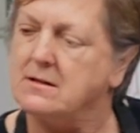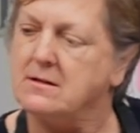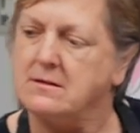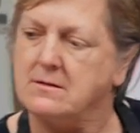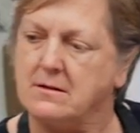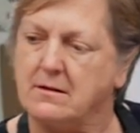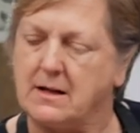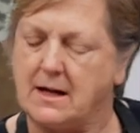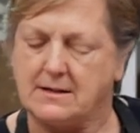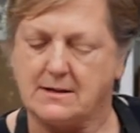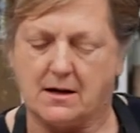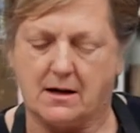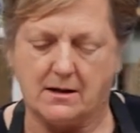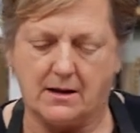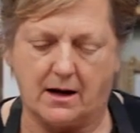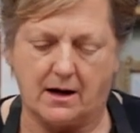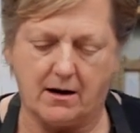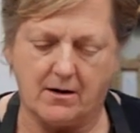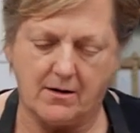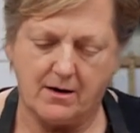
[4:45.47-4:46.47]
so that's
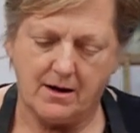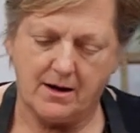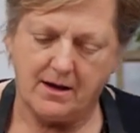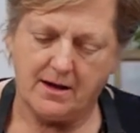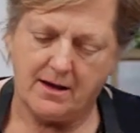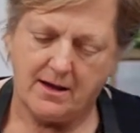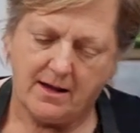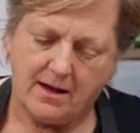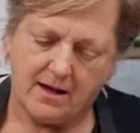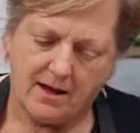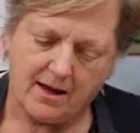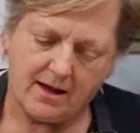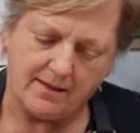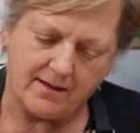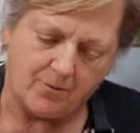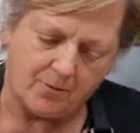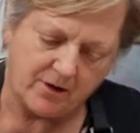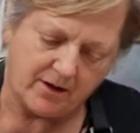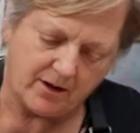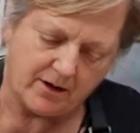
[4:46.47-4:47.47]
on there.
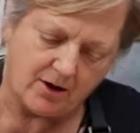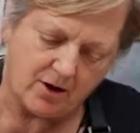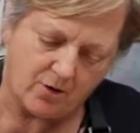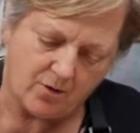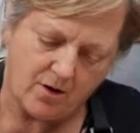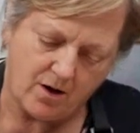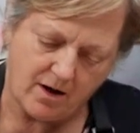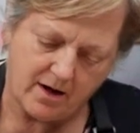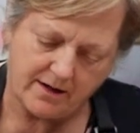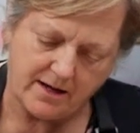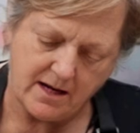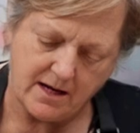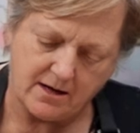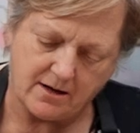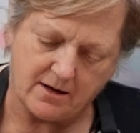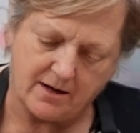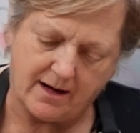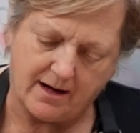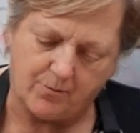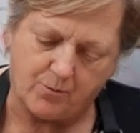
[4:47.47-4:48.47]
And then we're gonna go on
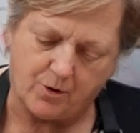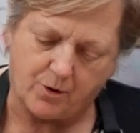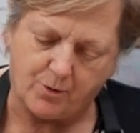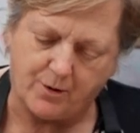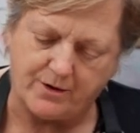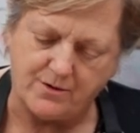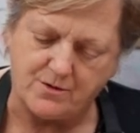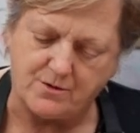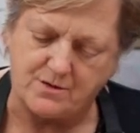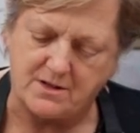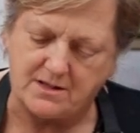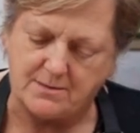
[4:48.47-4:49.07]
here and we're going to